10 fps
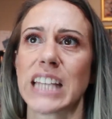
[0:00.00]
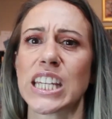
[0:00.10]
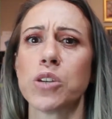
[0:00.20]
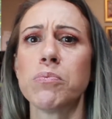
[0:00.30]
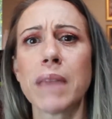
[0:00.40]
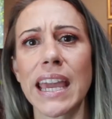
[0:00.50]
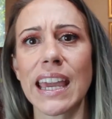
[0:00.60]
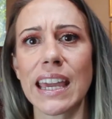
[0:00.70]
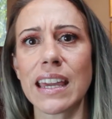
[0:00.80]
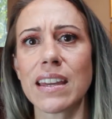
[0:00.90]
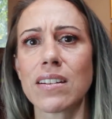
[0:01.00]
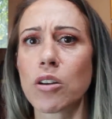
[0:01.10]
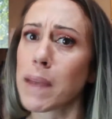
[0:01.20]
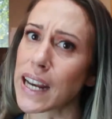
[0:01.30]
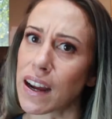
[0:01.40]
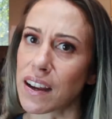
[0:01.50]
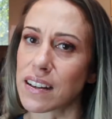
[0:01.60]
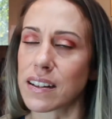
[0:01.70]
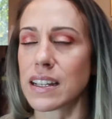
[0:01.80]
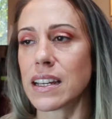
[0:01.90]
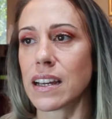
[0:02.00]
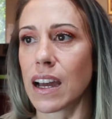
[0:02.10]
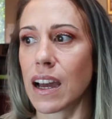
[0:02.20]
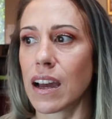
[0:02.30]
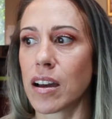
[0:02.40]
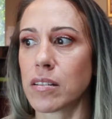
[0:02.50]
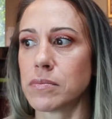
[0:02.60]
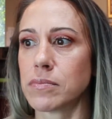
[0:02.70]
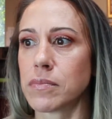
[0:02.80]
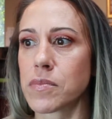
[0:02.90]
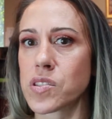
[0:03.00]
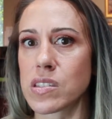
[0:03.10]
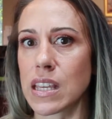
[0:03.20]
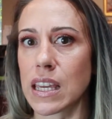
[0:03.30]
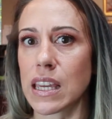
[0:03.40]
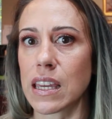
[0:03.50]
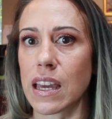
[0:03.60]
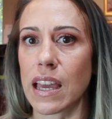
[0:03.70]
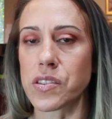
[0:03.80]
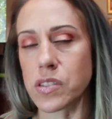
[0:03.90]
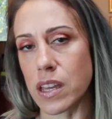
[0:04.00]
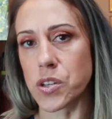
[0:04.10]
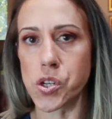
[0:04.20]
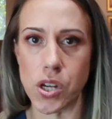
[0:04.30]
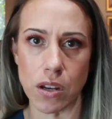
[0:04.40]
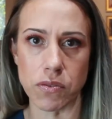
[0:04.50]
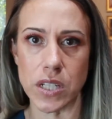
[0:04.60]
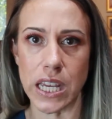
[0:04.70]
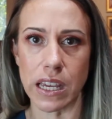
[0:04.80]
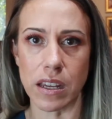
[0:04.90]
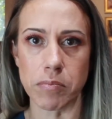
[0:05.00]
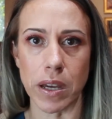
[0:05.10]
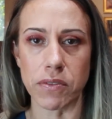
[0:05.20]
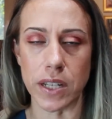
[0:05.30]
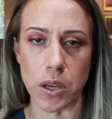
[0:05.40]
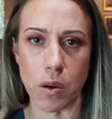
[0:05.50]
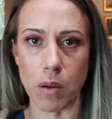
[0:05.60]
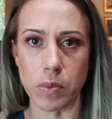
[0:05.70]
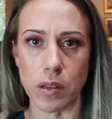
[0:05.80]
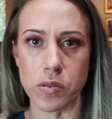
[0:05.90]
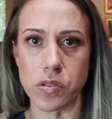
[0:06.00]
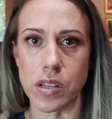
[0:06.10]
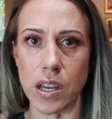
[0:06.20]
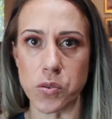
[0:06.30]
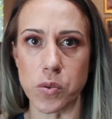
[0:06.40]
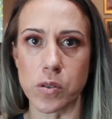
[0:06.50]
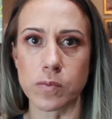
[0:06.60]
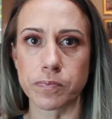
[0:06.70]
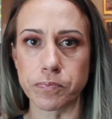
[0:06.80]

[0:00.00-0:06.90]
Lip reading: you may or may not see a slight shift in my video upload schedule.